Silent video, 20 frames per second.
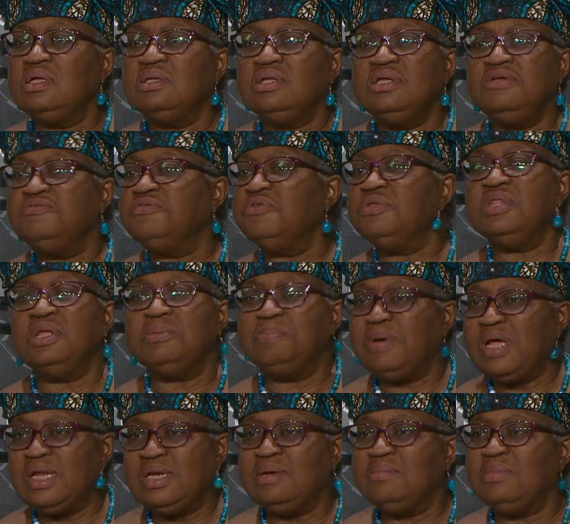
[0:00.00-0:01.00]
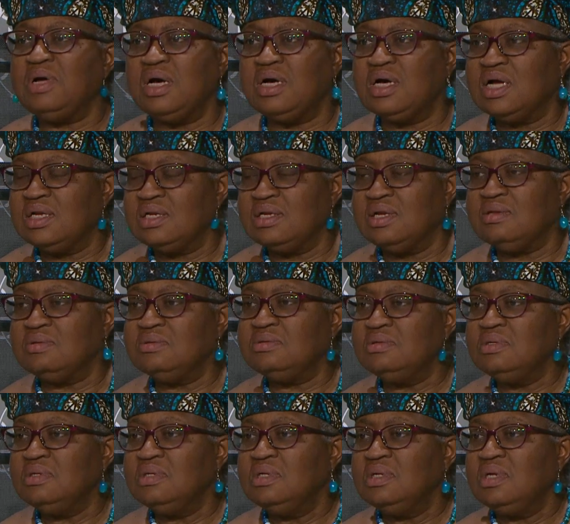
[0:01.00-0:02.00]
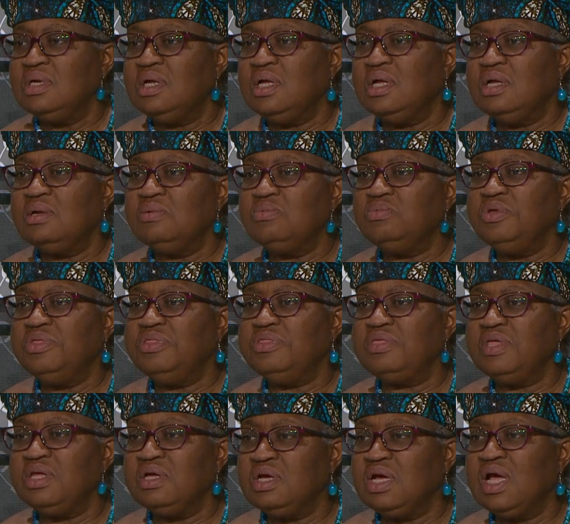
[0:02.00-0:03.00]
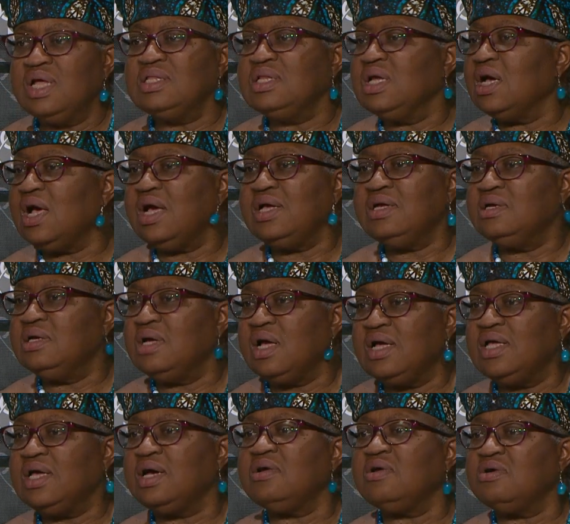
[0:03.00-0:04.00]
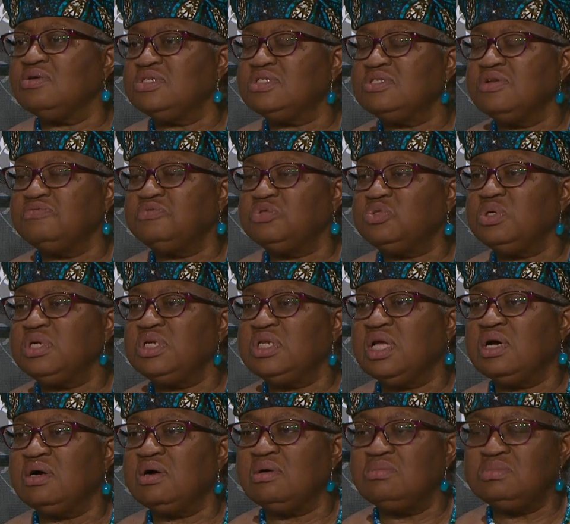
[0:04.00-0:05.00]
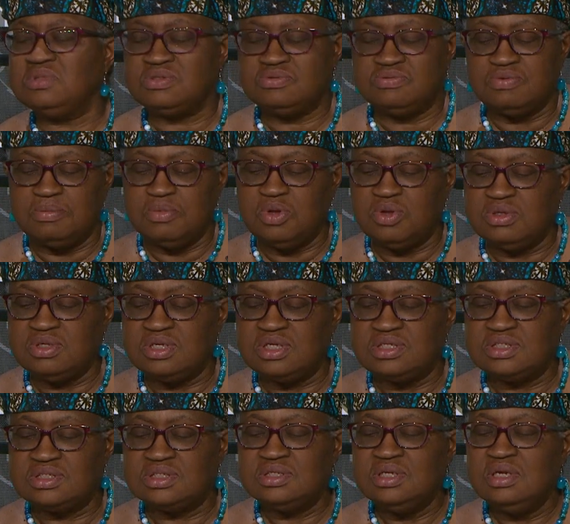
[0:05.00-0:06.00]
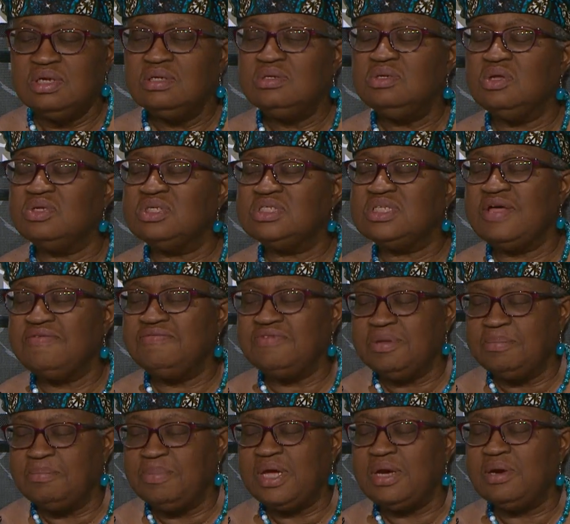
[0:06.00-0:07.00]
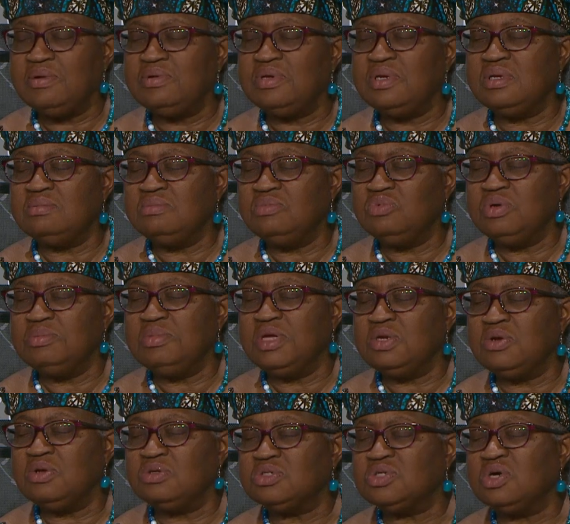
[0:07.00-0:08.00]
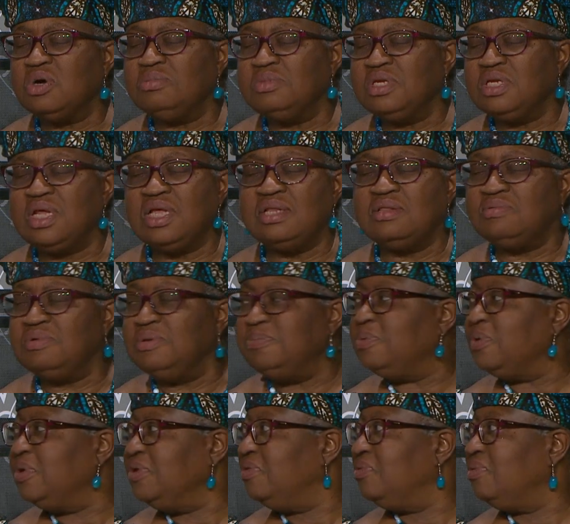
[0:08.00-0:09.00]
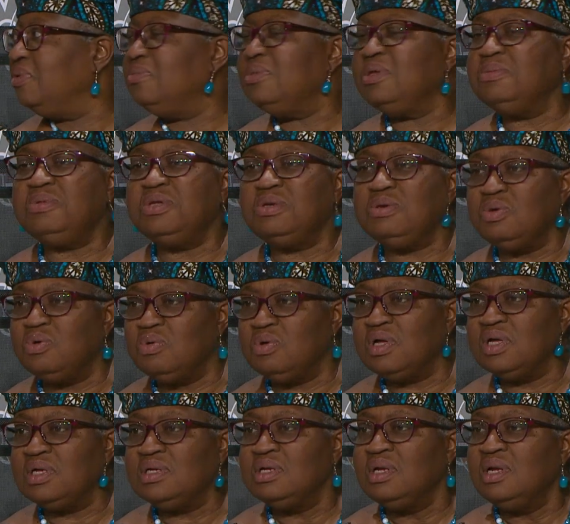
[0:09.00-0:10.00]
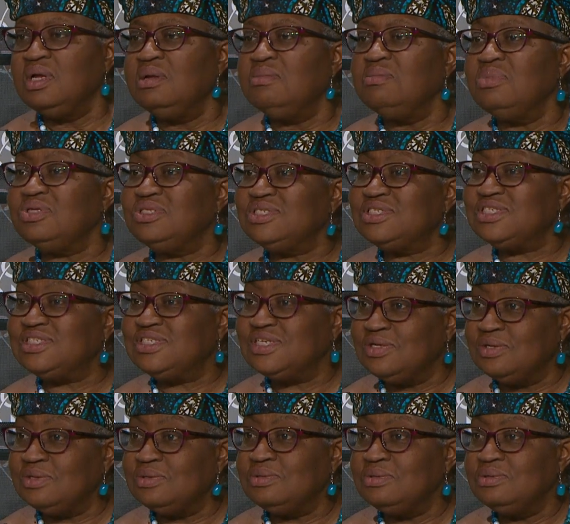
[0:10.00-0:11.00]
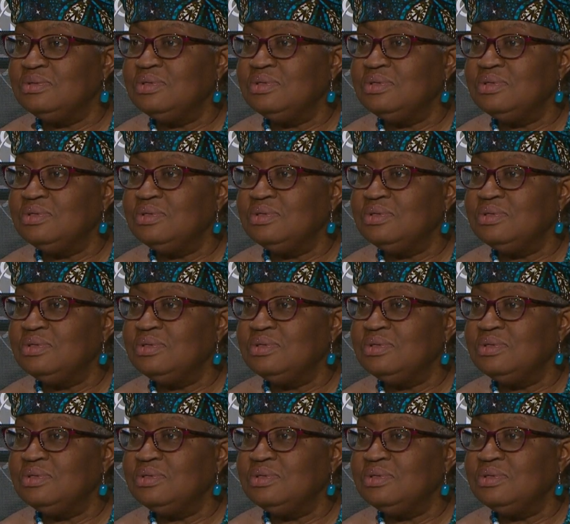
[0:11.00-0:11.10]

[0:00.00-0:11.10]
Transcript: even the Panama Canal, we think, and the higher cost of trade that comes from all this does have a bearing. We may not come in at 3.3, maybe lower, but still,